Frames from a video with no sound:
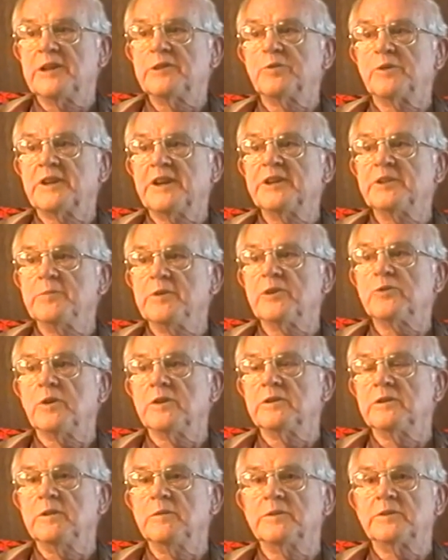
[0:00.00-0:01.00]
Yeah, that's where
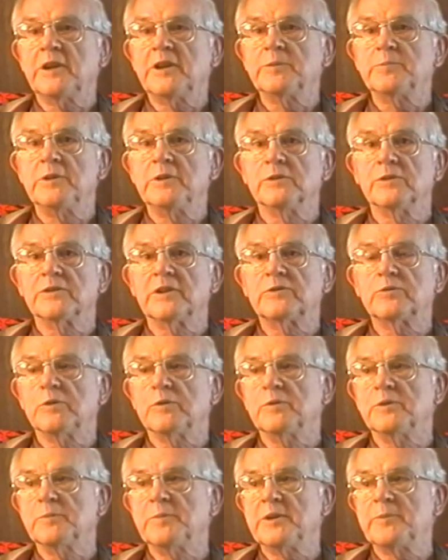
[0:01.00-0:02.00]
that's where King's Mills, uh,
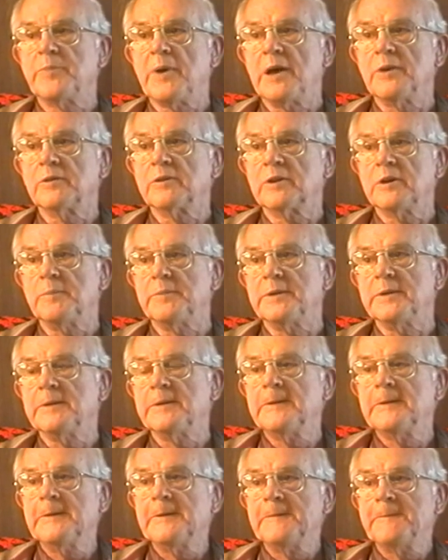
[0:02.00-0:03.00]
King's Mills that's where it was a big
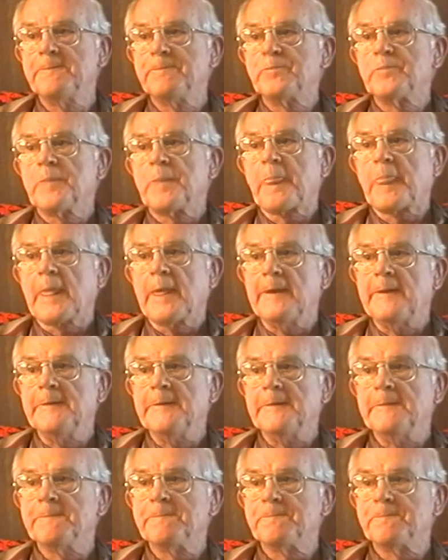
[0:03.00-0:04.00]
potter company. That's
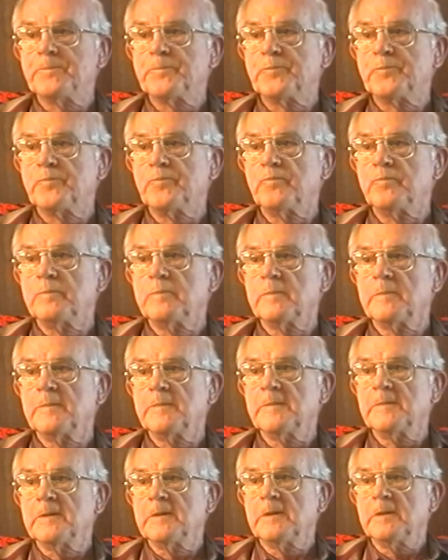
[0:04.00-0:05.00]
right. And, uh, uh were there
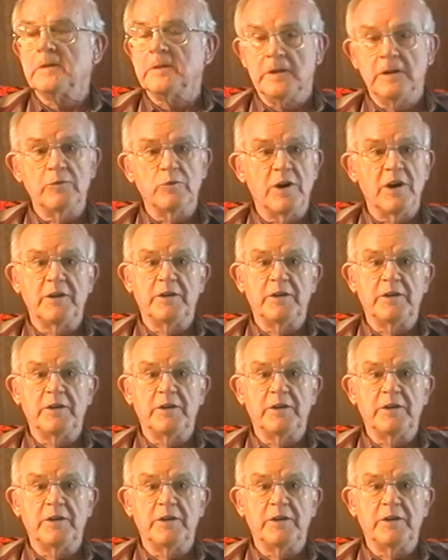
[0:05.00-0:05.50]
any bombs there?